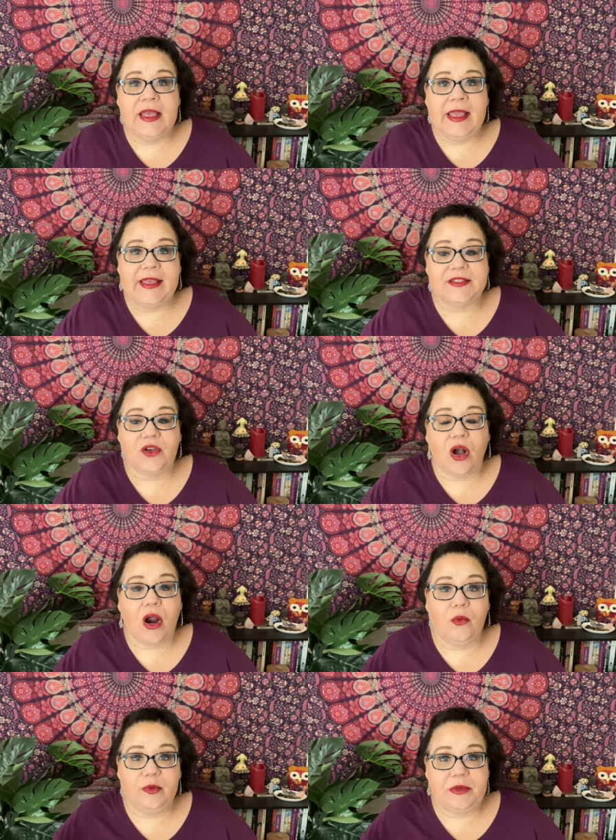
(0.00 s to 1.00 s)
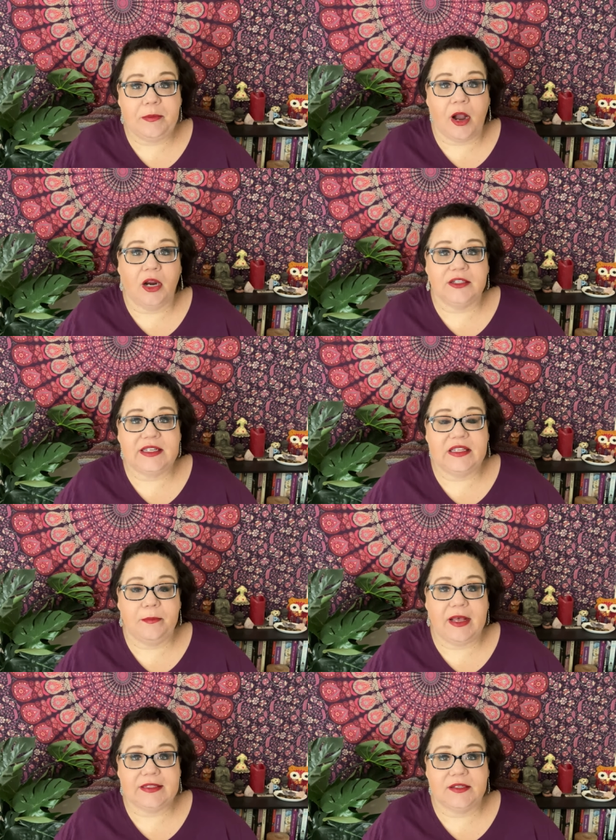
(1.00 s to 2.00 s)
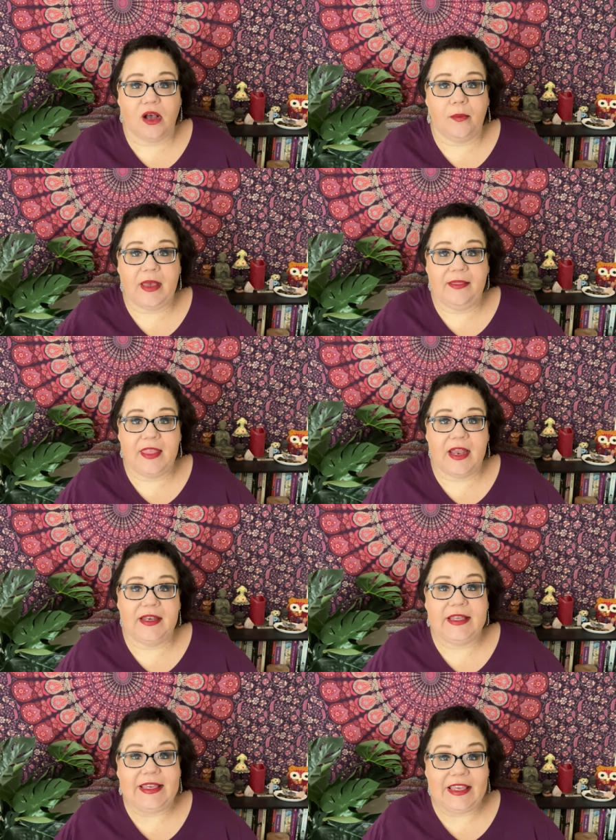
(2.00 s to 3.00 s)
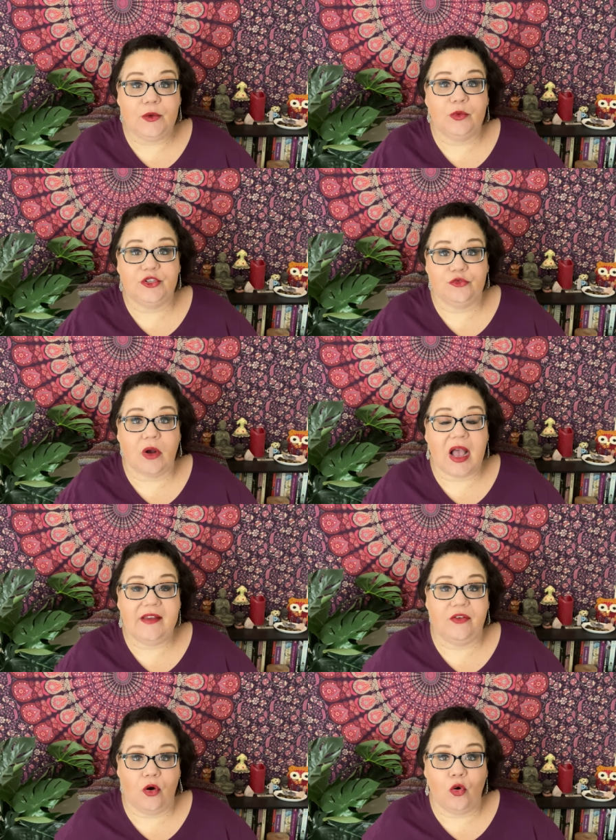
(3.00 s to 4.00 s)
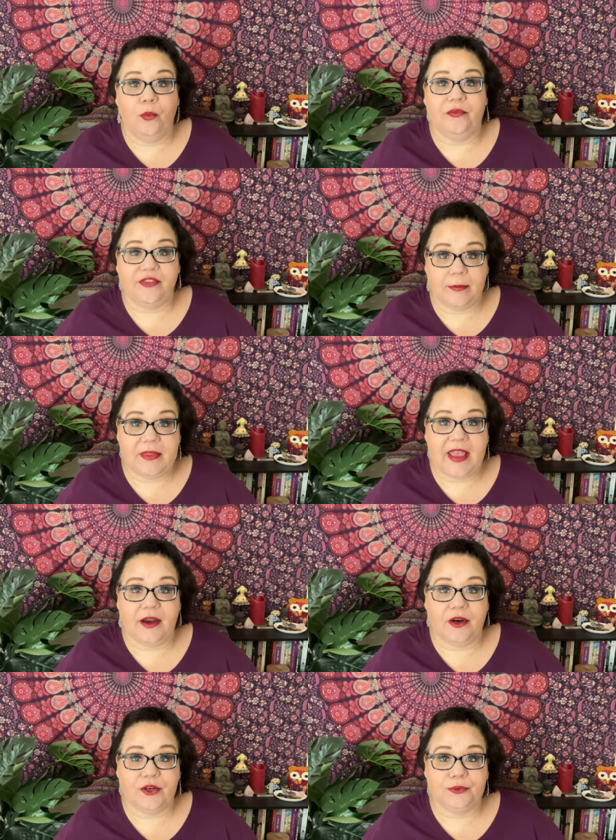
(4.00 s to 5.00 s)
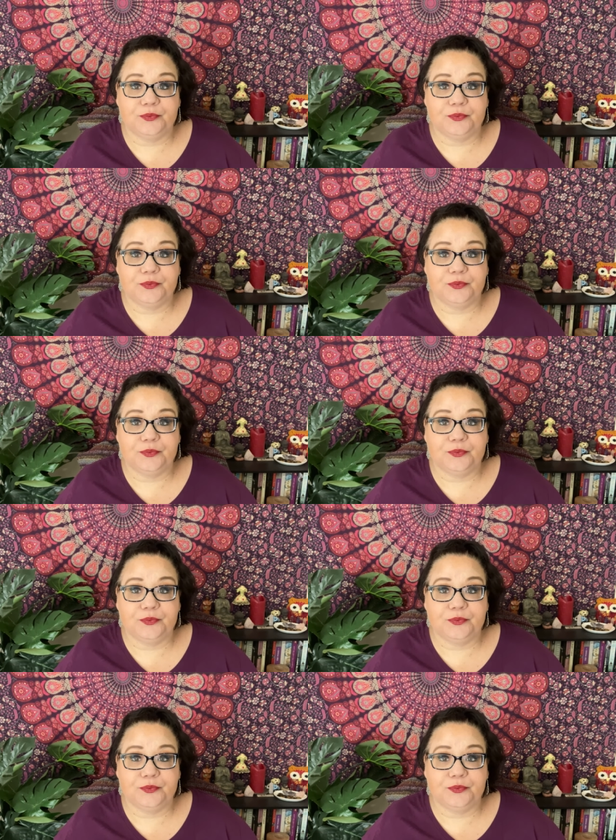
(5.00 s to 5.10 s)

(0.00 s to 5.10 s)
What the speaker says: His car would be parked at the bus stop, and then he would drive home from there.